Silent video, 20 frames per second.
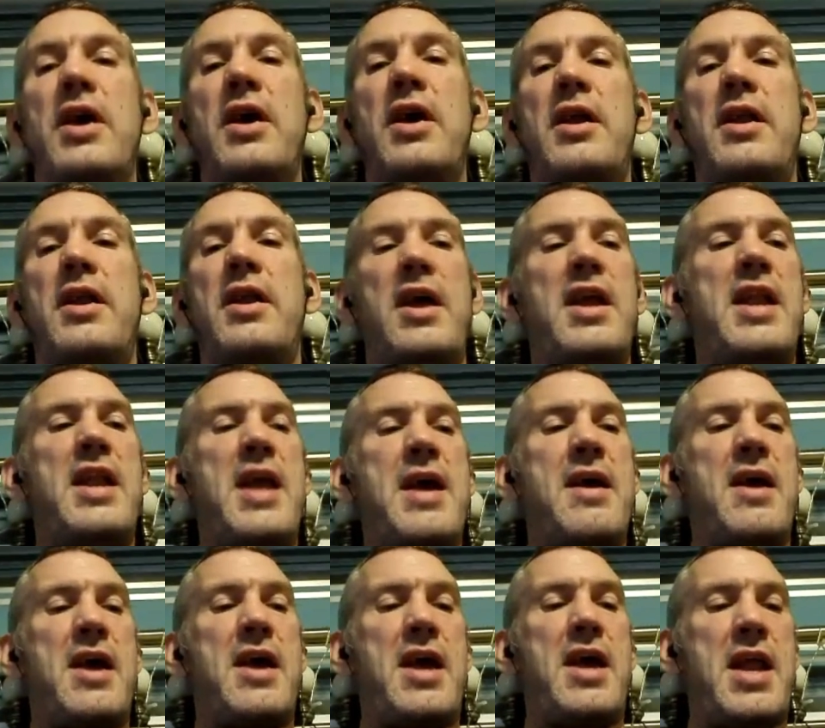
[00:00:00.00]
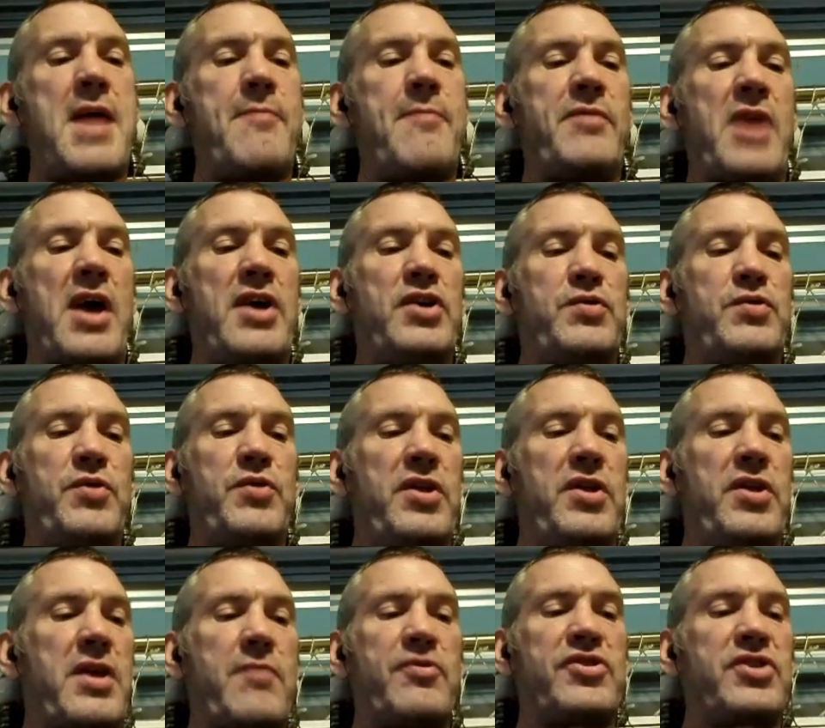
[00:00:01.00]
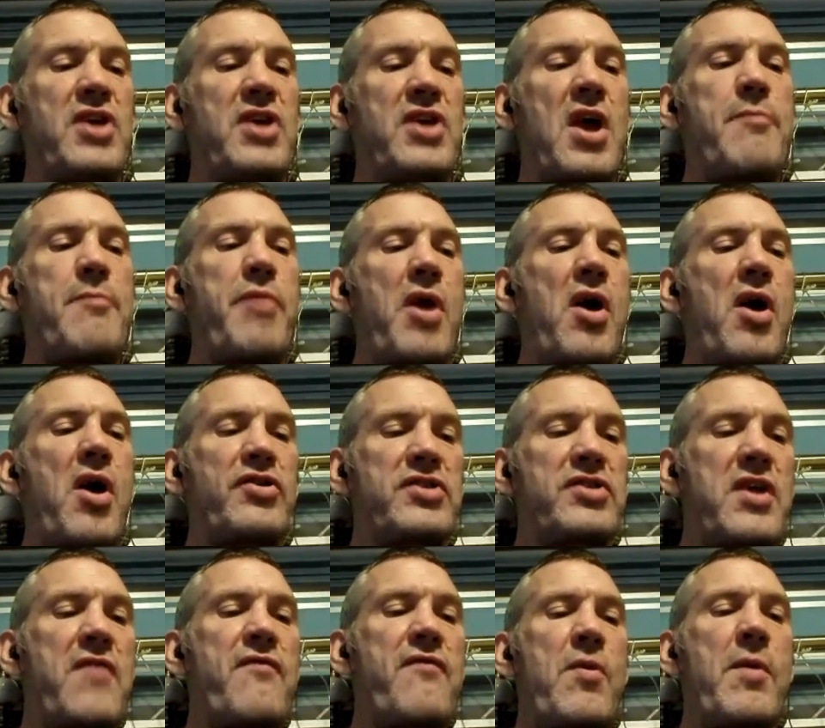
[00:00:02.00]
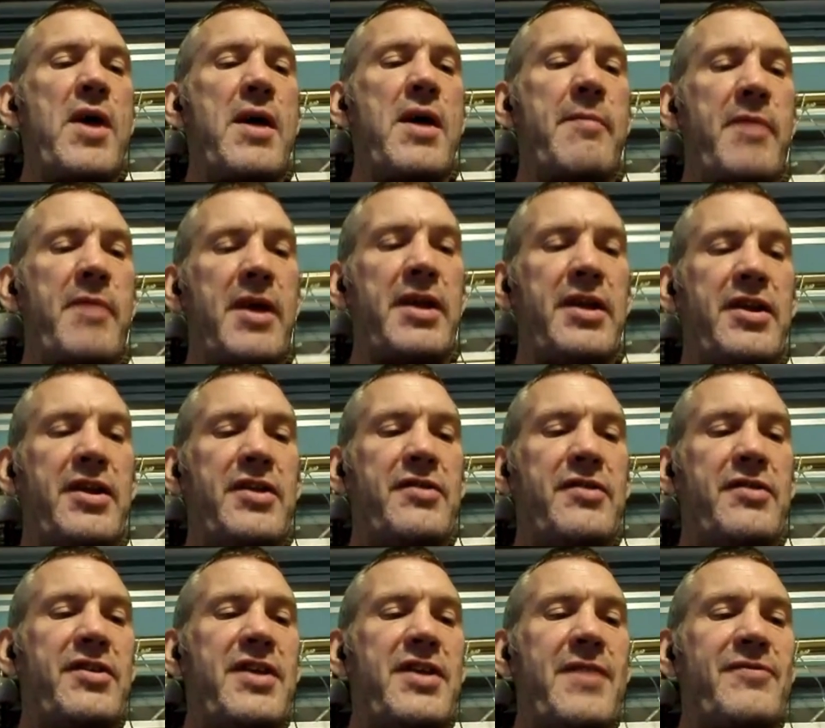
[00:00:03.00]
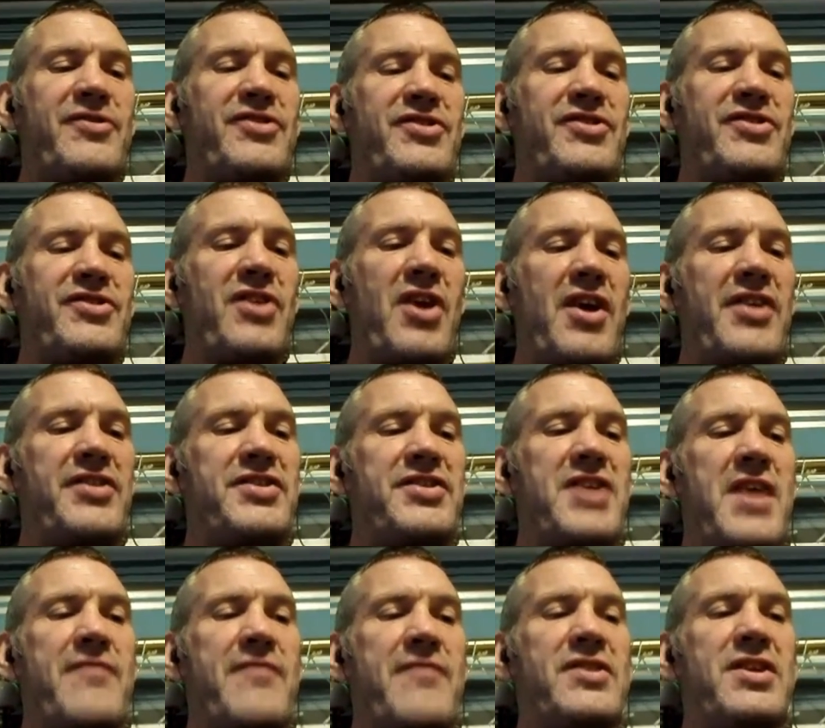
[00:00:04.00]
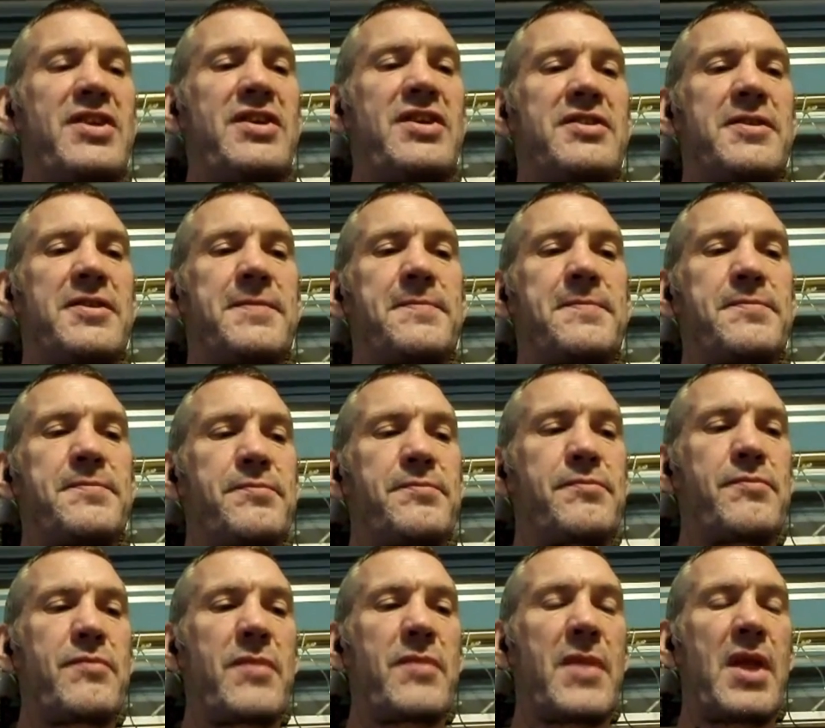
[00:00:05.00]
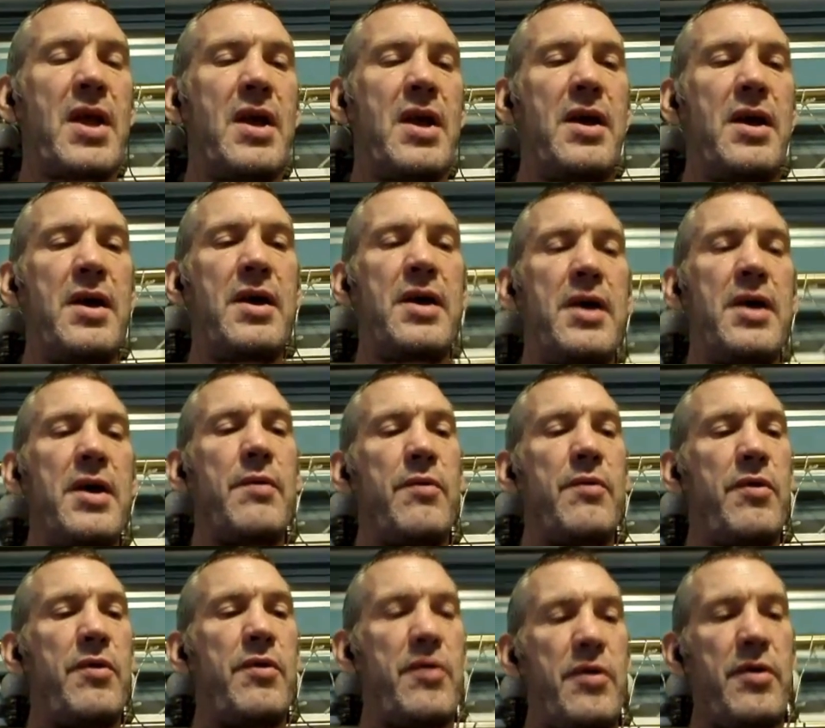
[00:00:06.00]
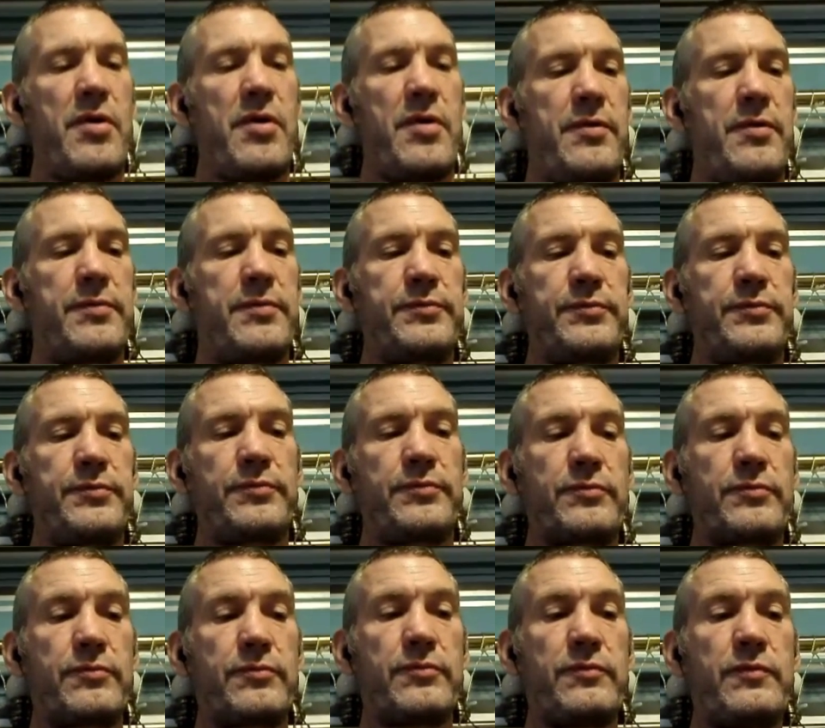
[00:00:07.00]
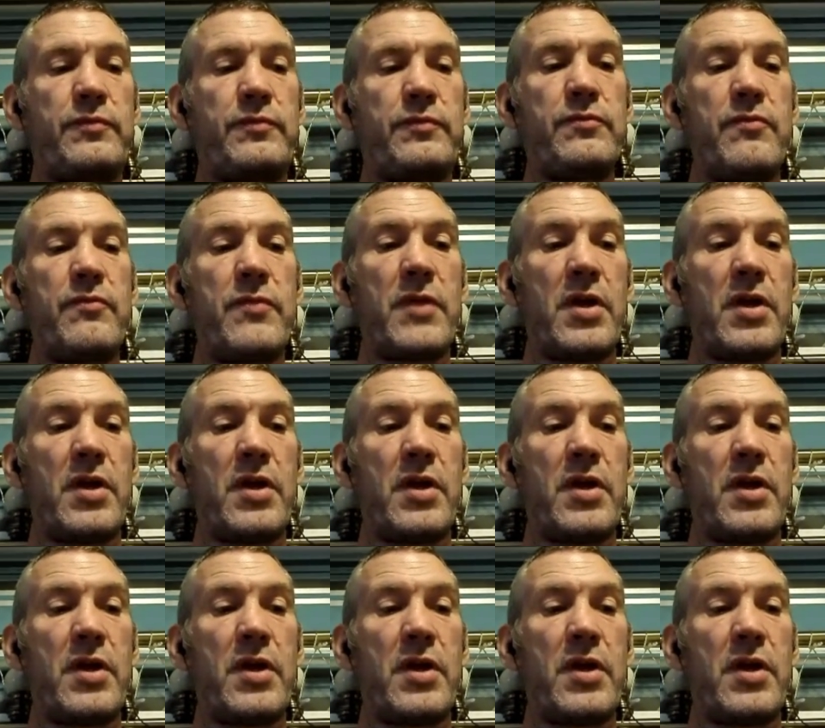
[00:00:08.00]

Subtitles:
In them days, there was skate parks everywhere, man. That was like the 70s. So that was the skate boom of 77, yeah? 78?